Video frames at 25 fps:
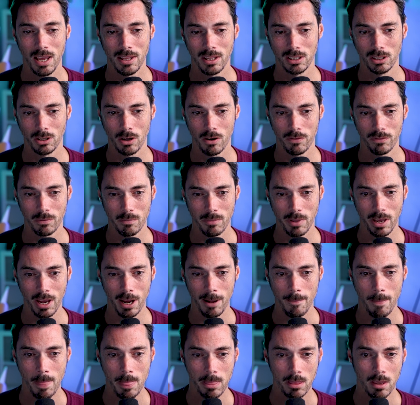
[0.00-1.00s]
and then go from
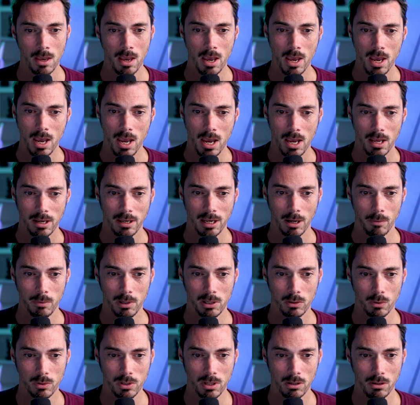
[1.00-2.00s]
there. Now, we
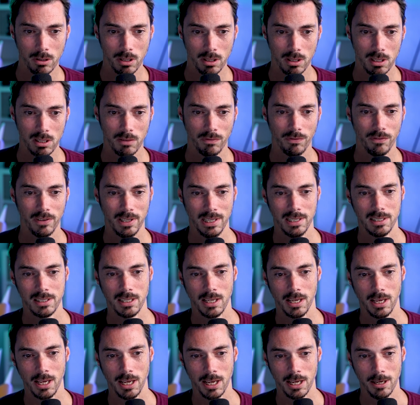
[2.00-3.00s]
can also look at this fee
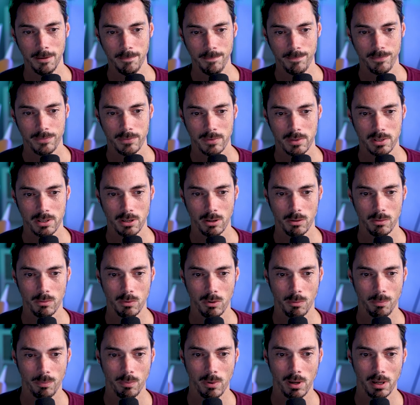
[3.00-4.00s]
tier here. So
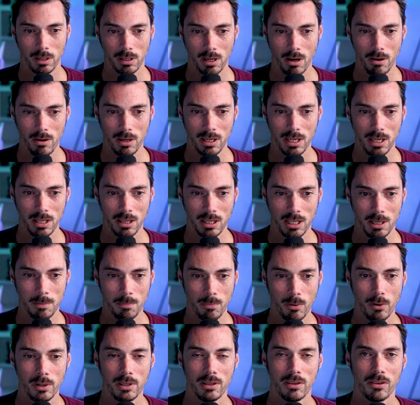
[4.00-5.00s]
we're currently in the
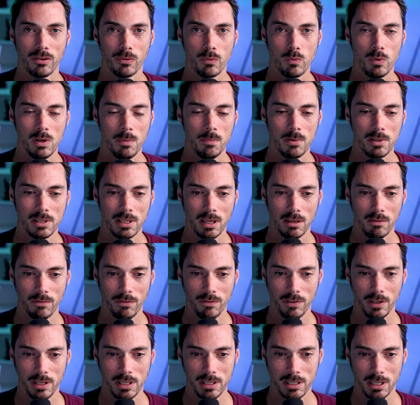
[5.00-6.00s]
0.3%
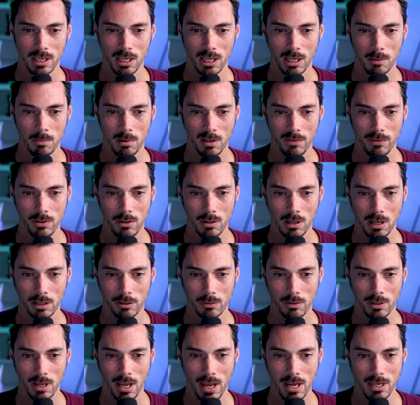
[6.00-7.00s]
fee tier, but if you
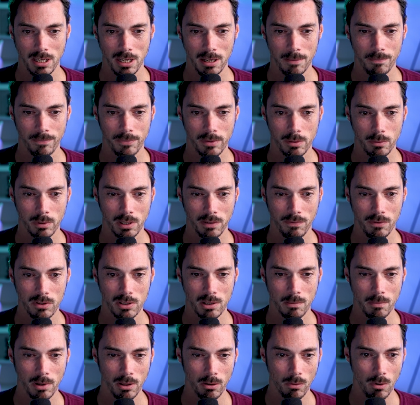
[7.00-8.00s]
click on edit, it will give you
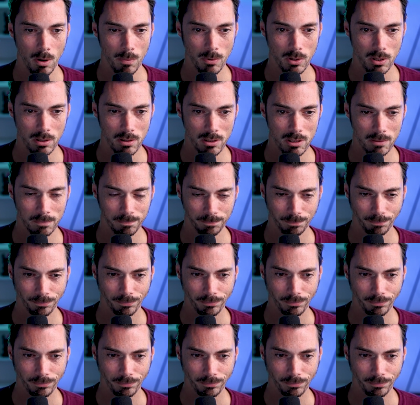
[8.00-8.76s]
some other options.